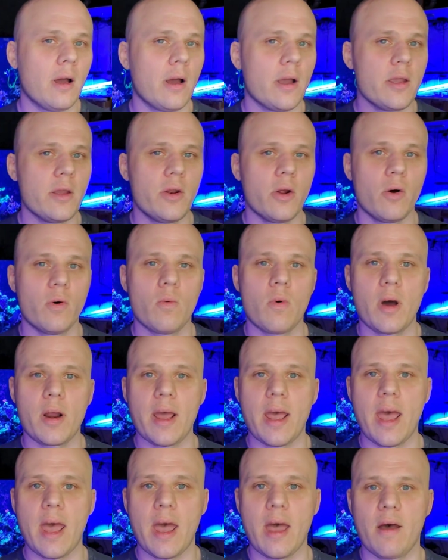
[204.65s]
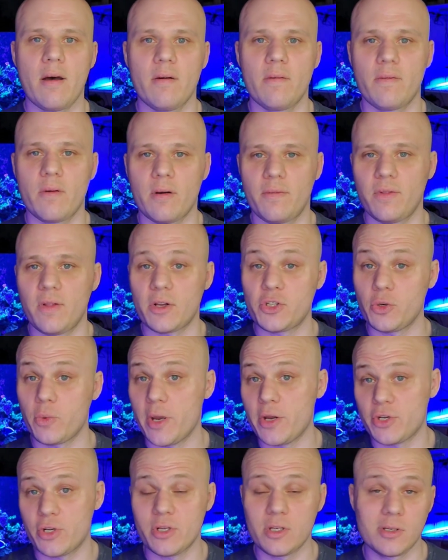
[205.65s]
You don't want to have
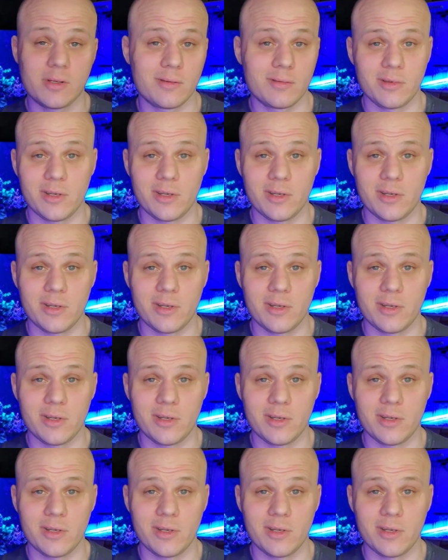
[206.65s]
fluctuations.